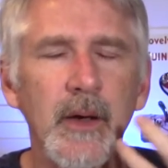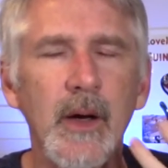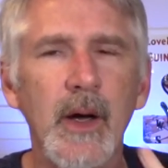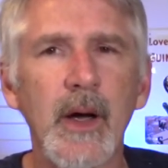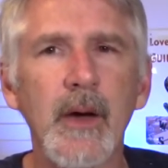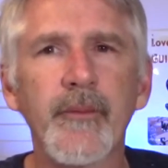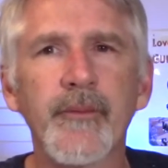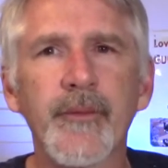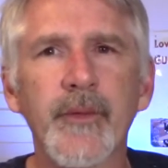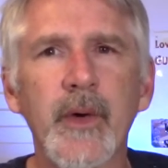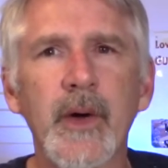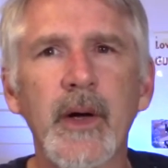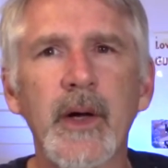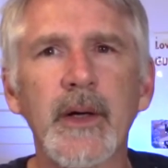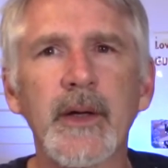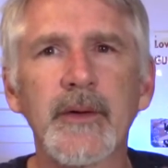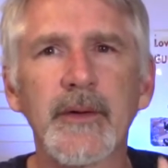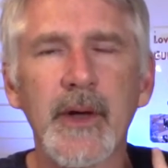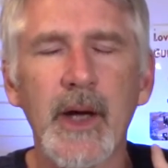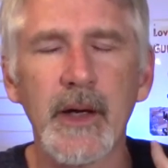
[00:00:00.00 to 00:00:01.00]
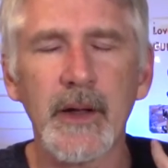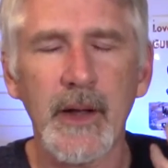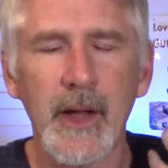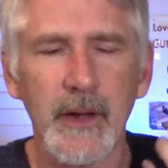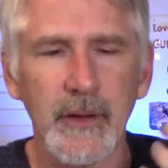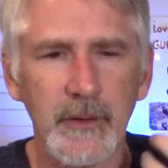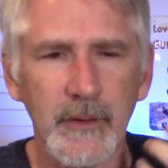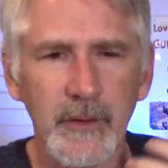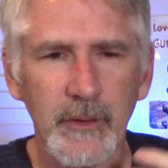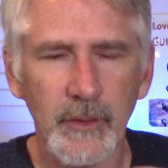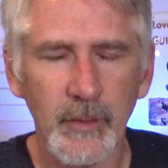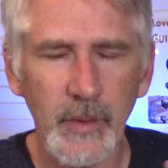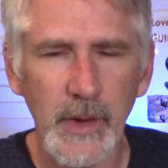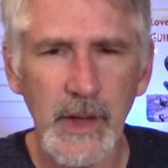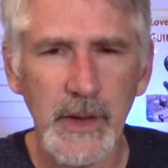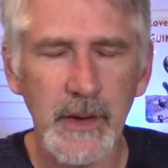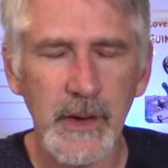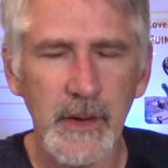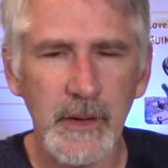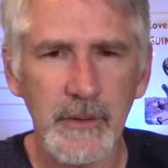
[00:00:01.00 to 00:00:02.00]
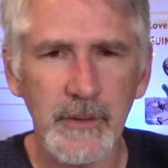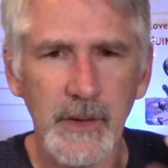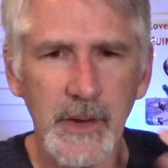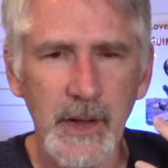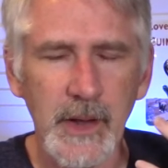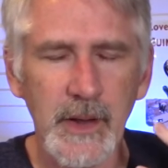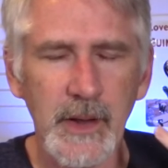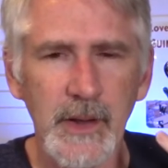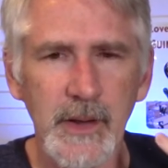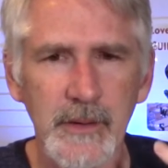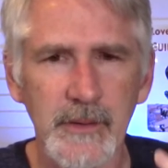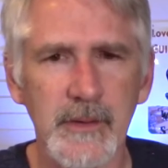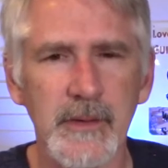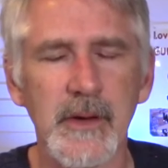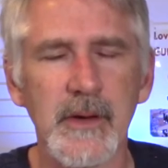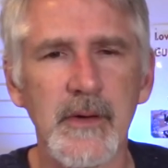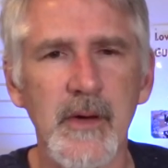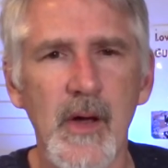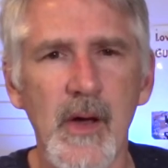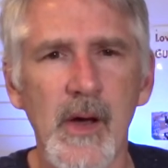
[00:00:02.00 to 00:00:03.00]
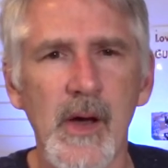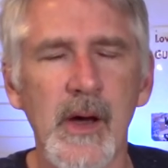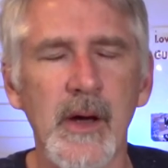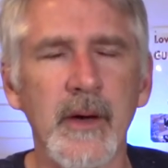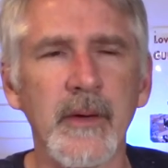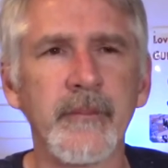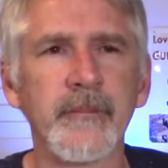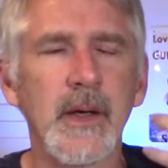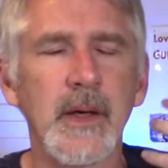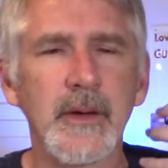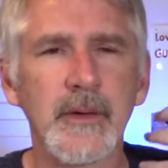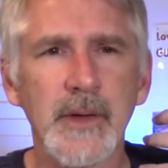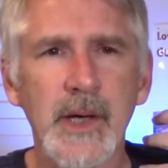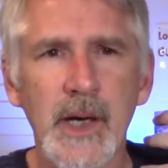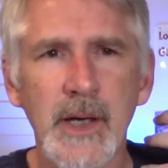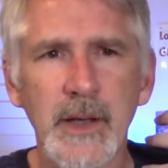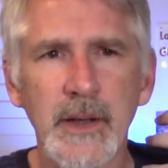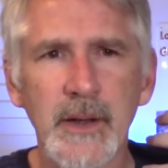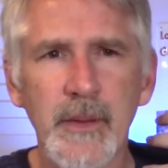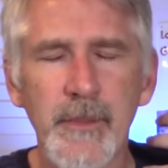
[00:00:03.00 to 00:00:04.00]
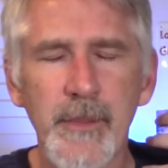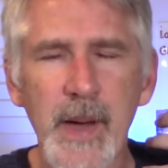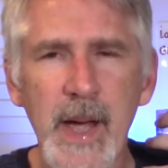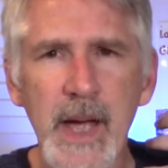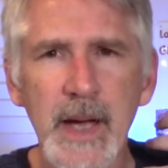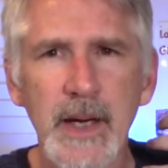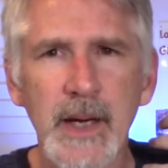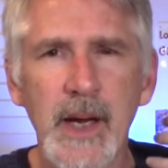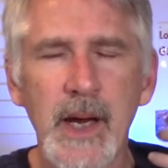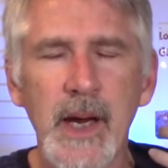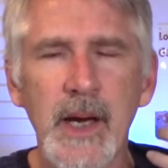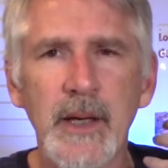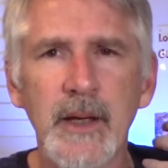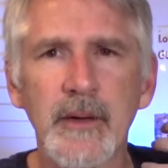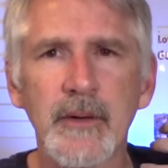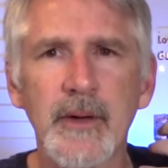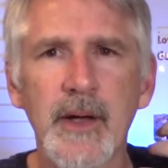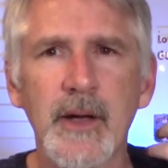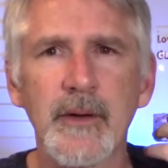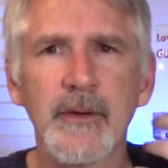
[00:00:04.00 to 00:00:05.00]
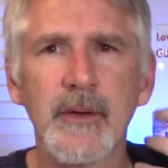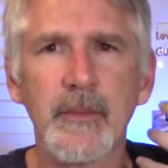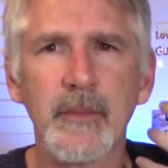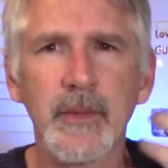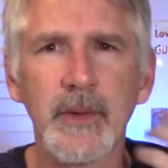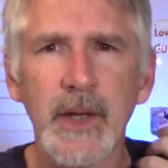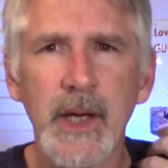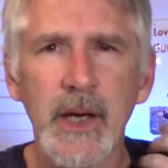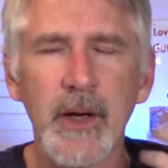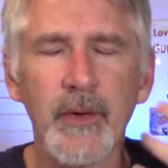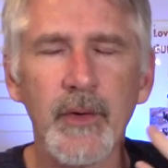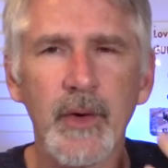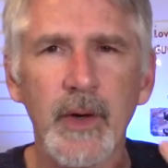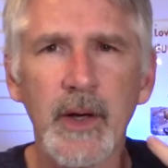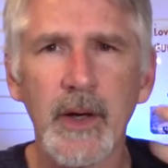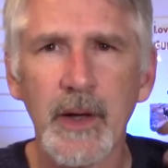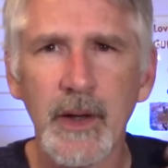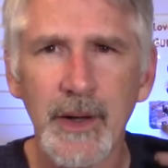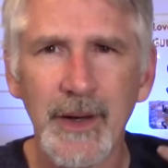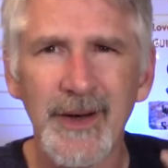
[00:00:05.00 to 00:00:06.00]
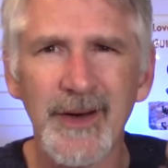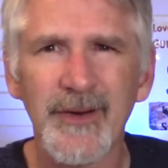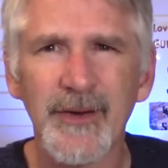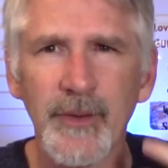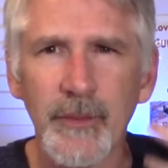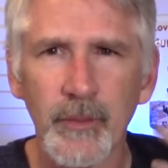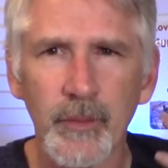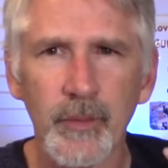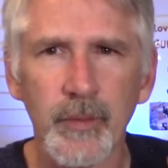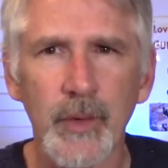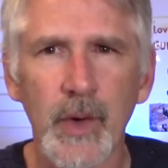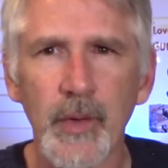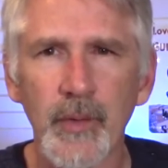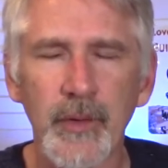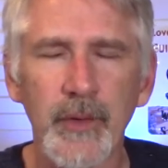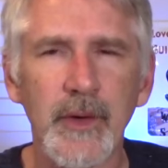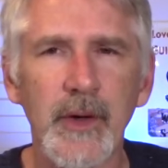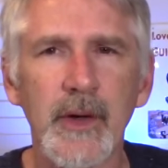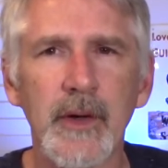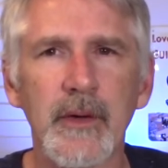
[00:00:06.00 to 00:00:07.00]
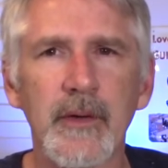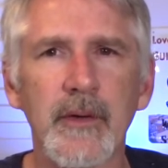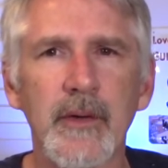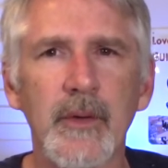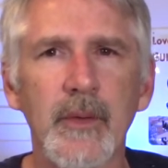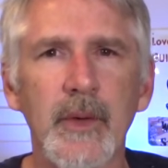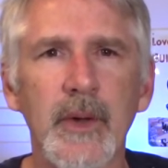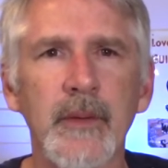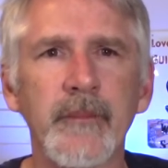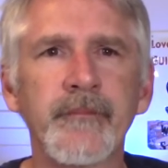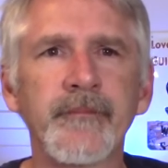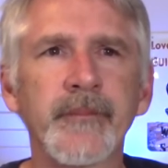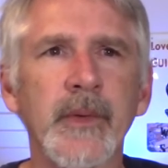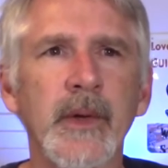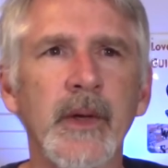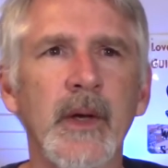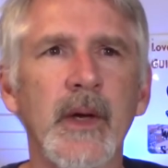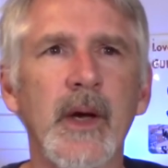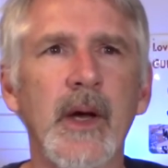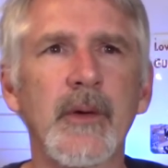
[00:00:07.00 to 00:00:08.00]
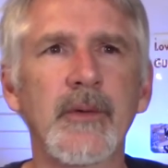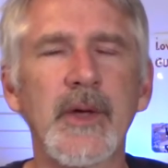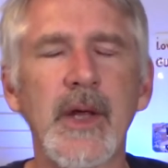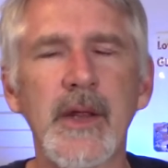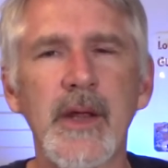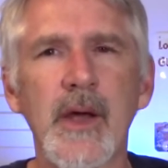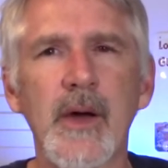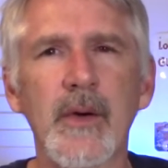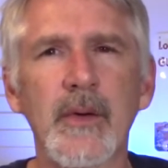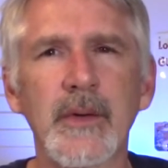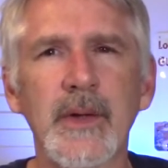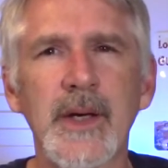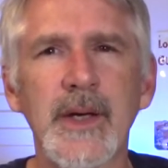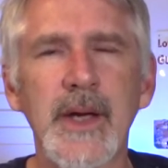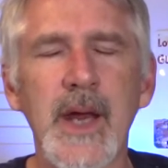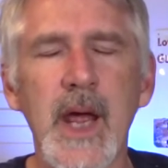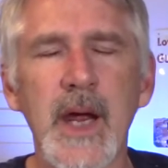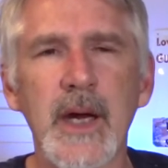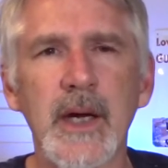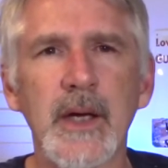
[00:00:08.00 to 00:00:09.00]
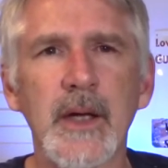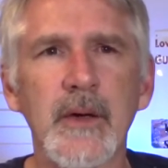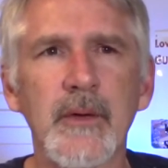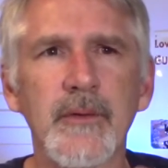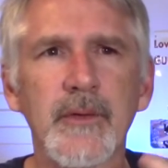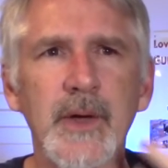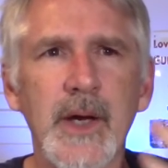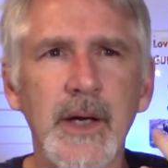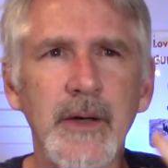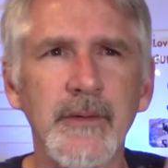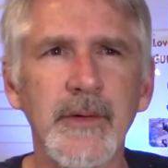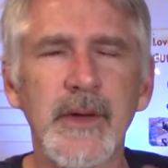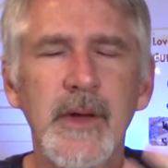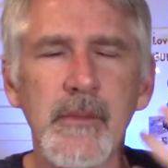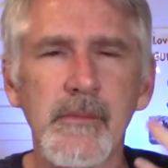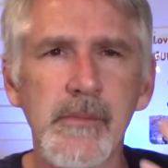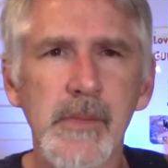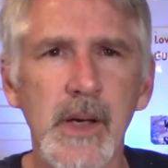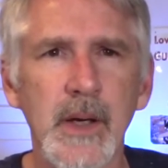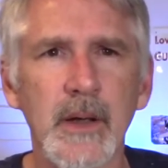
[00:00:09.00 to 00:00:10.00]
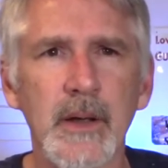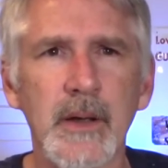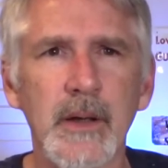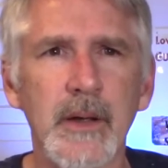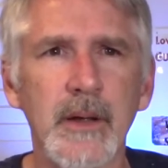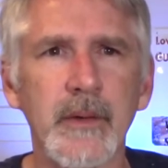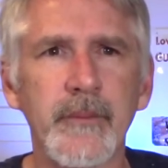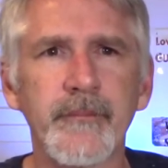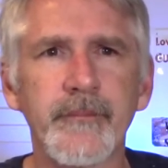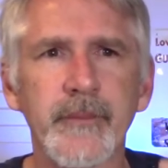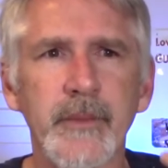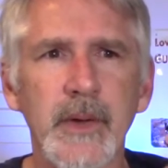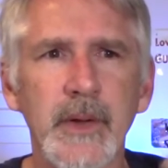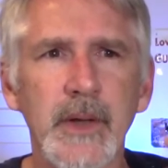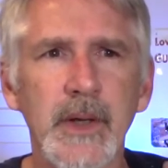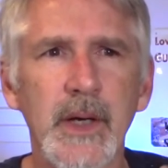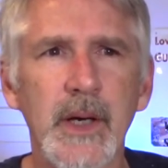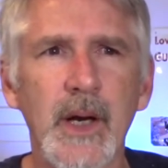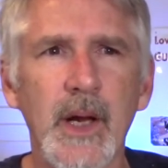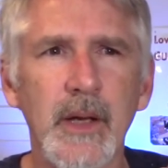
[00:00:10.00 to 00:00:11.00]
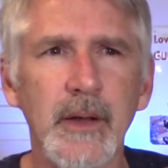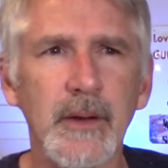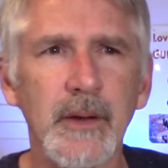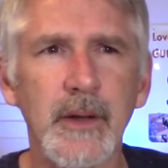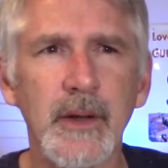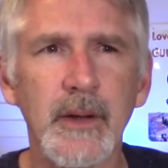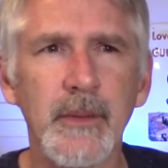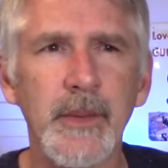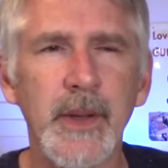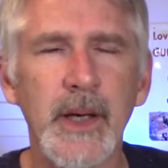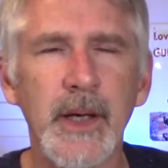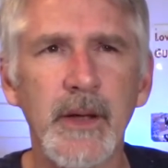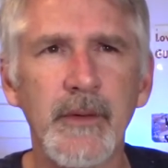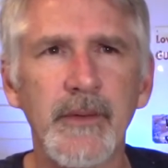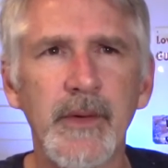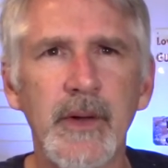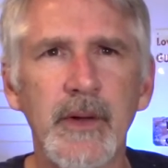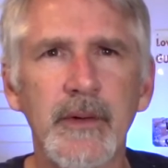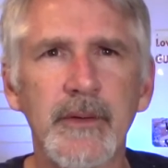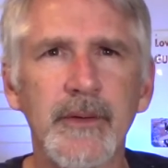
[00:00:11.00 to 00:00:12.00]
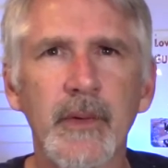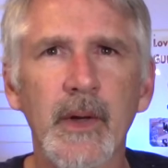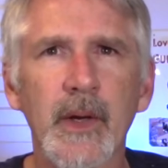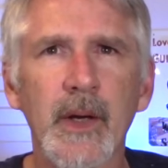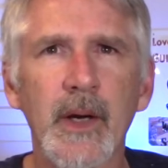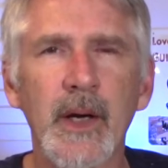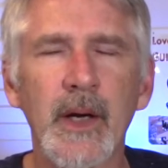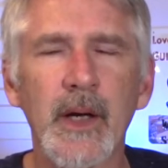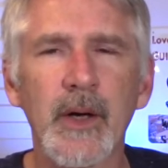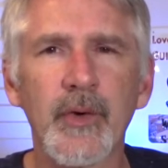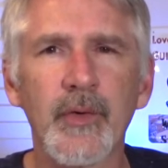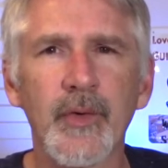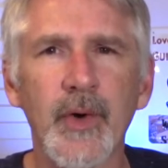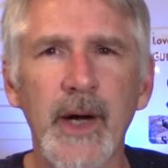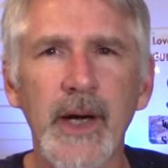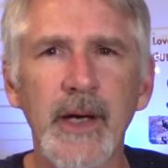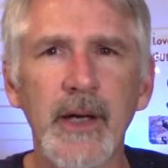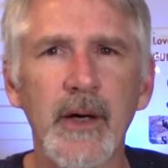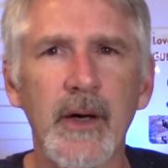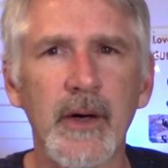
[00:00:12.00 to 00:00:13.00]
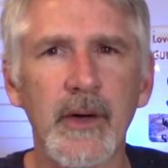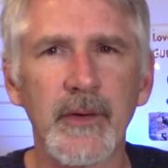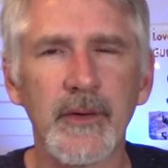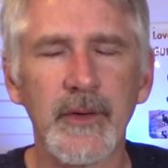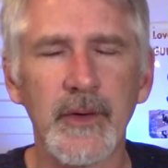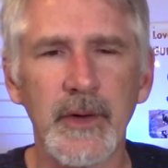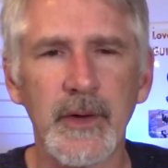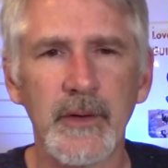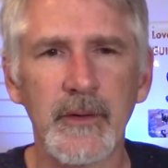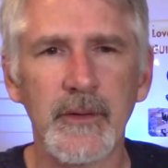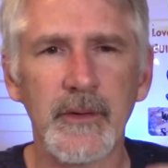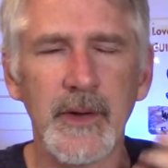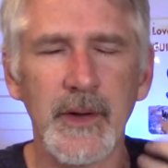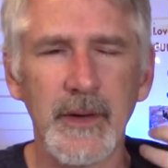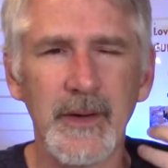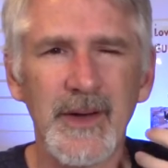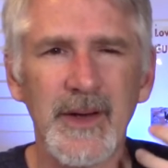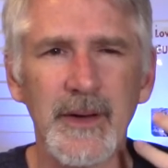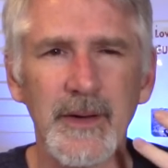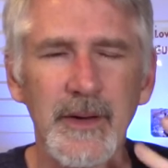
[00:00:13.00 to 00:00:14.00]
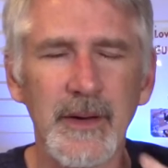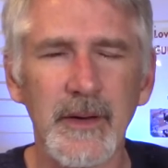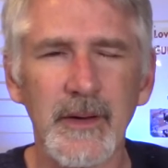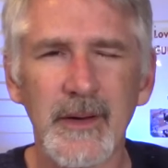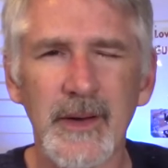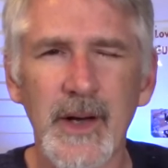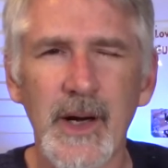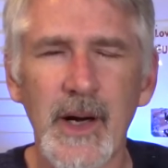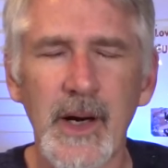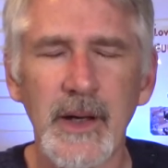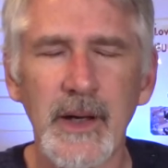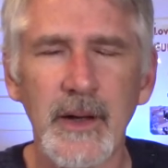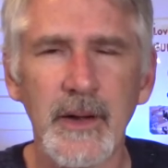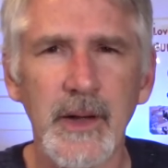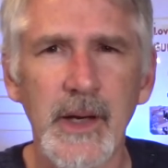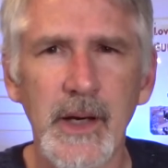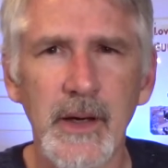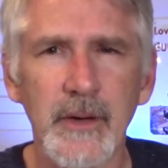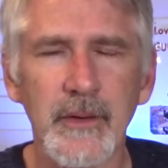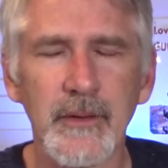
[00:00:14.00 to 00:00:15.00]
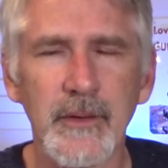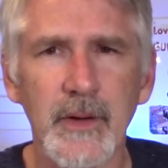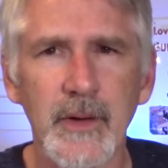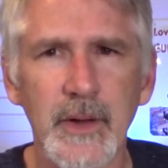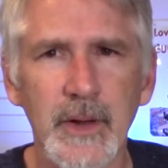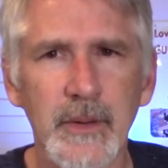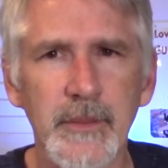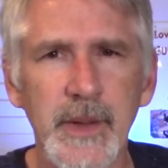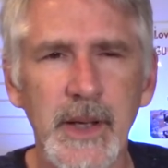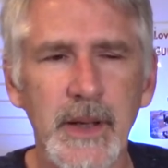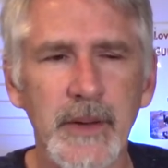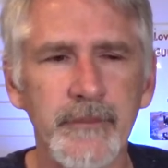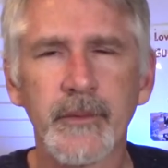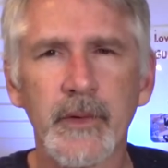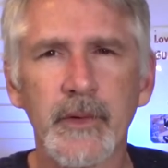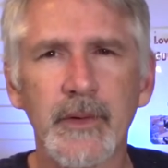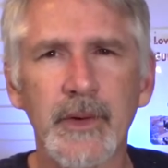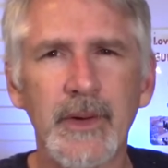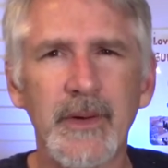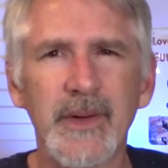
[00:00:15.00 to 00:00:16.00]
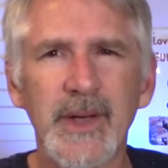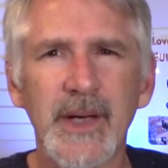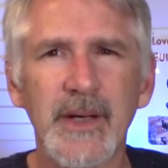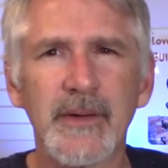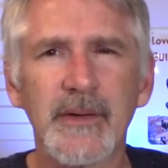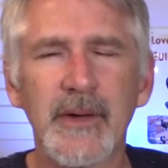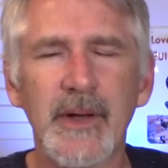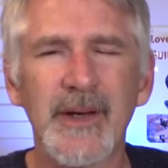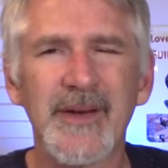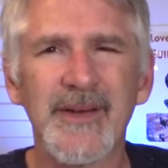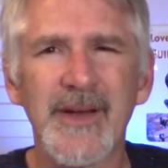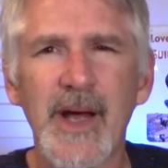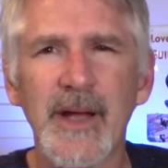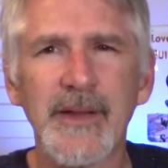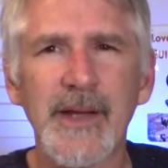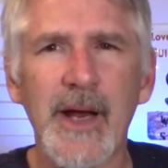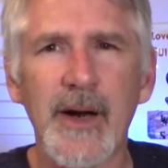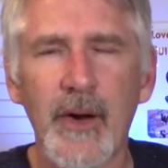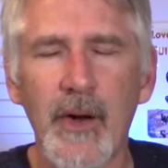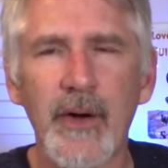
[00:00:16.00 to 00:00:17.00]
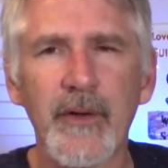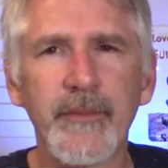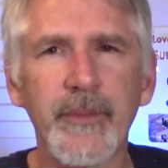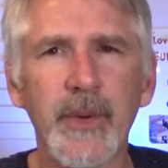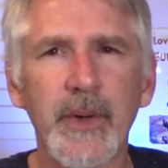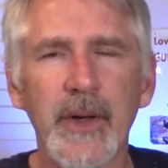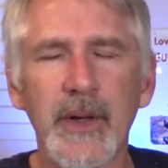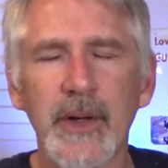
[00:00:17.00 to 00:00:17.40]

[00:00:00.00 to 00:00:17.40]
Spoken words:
Up front, it's got that sweetness that kind of hits the tongue. It's got at the back end, it's got some lingering, kind of some roastiness to it. I would say the only negatives, kind of in the middle, you get a little bit of this kind of grainy harshness that kind of lingers a little bit. So I don't think it's not that off-putting.